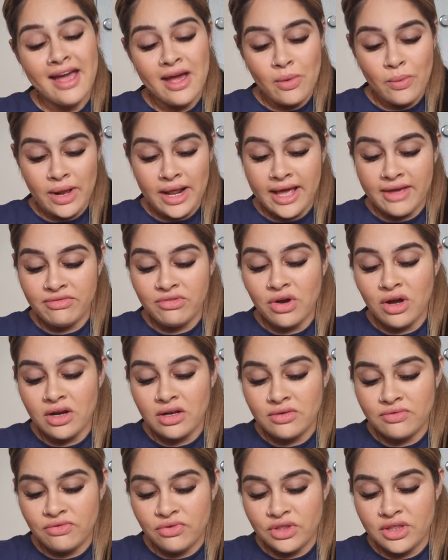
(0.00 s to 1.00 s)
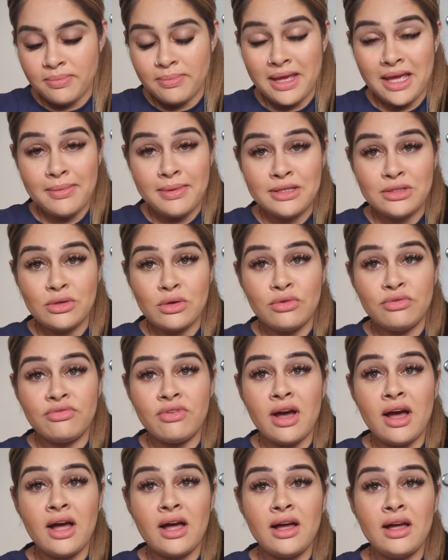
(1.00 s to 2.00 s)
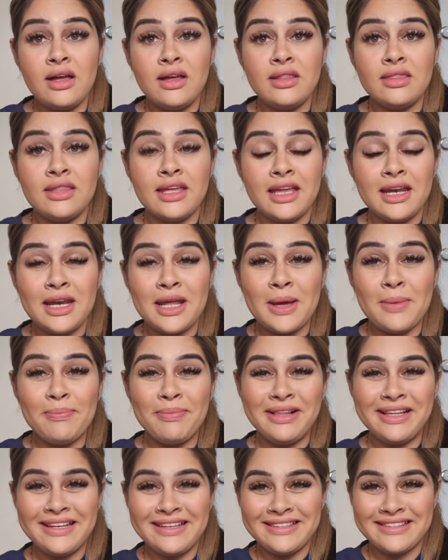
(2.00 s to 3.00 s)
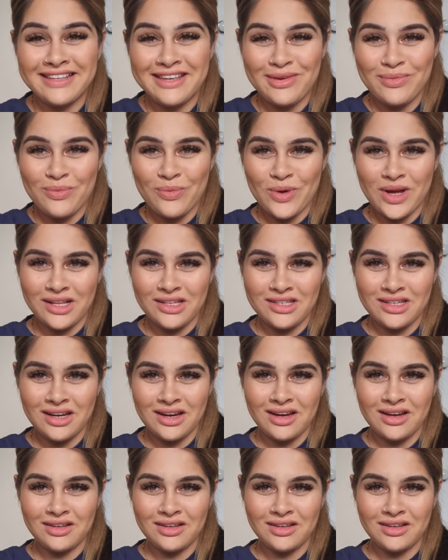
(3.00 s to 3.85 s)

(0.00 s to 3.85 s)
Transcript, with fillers: what I've got for the baby so far, then please keep watching.